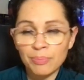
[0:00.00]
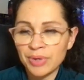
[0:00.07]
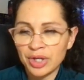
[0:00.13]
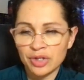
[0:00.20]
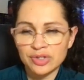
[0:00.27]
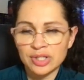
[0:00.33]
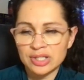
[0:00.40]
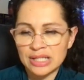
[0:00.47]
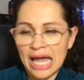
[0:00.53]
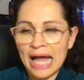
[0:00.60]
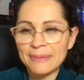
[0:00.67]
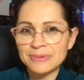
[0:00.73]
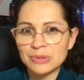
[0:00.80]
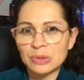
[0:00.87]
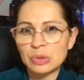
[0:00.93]
because it's
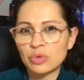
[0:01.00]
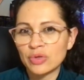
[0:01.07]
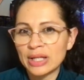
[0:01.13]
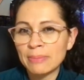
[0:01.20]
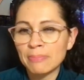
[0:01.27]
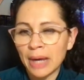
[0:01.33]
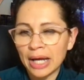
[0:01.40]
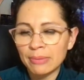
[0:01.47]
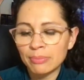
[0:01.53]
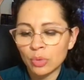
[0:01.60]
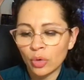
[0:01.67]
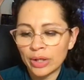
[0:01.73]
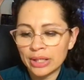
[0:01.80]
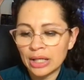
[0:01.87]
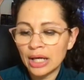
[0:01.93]
absolutely
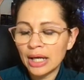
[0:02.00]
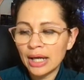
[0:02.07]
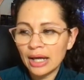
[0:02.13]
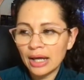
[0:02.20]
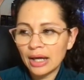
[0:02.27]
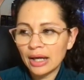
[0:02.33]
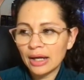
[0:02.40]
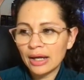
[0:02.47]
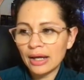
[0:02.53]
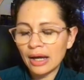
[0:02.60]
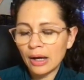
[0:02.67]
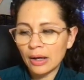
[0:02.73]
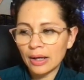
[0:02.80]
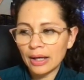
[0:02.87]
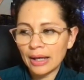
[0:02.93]
mind-blowing.
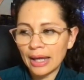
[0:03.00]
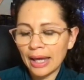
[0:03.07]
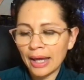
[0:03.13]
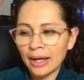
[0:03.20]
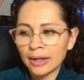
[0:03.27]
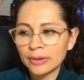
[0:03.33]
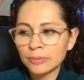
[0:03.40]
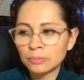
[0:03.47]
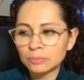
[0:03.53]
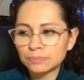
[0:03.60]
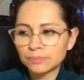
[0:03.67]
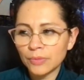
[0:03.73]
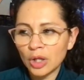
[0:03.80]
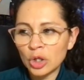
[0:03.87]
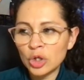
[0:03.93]
And,
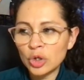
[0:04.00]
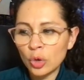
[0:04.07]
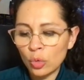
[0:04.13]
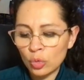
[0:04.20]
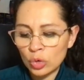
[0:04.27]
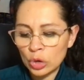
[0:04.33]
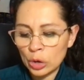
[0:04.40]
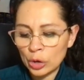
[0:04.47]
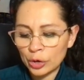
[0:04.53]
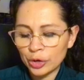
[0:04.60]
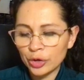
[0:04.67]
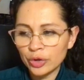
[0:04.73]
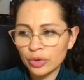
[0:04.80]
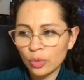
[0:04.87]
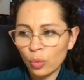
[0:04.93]

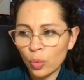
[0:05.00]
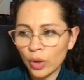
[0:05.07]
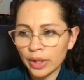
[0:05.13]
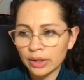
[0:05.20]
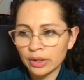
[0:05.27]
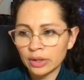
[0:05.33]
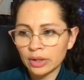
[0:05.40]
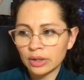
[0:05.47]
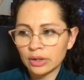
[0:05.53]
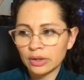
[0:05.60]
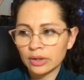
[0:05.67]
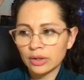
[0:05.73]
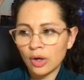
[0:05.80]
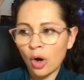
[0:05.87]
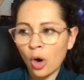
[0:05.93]
learn what
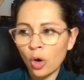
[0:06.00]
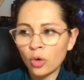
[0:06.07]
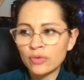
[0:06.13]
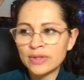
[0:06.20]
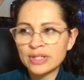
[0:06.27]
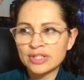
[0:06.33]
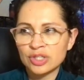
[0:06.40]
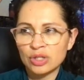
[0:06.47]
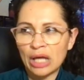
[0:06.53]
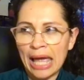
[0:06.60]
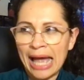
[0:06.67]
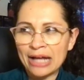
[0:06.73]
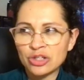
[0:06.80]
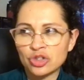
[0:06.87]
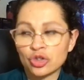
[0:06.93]
all these
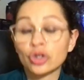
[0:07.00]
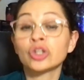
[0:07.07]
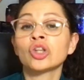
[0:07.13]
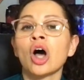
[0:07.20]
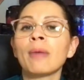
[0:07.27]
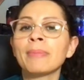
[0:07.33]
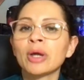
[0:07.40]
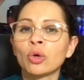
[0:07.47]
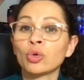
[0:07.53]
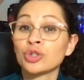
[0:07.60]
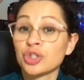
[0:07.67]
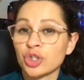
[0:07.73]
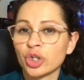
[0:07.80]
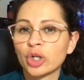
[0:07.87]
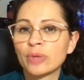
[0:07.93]
astronomical
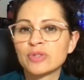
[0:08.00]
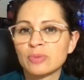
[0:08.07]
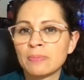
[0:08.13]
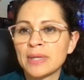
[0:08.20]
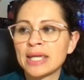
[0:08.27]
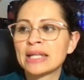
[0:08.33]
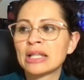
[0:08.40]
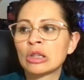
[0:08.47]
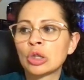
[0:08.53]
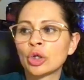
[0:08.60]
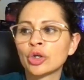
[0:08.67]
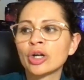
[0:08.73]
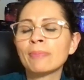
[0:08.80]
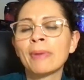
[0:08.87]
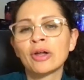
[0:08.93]
terms mean.
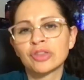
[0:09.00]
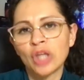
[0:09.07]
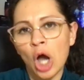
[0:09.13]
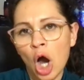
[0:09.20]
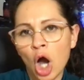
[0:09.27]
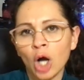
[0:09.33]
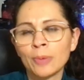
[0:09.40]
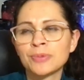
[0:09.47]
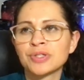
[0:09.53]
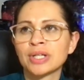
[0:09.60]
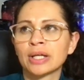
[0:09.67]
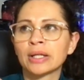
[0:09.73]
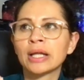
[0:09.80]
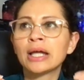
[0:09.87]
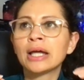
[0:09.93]
Learn about the
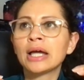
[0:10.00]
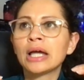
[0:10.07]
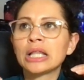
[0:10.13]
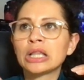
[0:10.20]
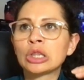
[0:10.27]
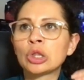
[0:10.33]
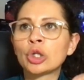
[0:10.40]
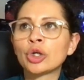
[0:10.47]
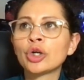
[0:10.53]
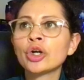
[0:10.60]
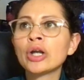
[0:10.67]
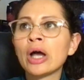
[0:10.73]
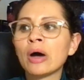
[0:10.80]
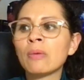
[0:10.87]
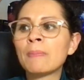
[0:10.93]
object.
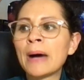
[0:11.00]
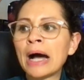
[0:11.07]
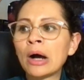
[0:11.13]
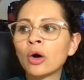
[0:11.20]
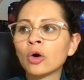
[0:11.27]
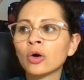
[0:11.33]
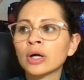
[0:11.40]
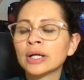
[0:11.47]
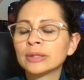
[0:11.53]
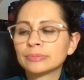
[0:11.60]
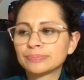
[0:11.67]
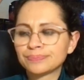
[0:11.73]
Learn about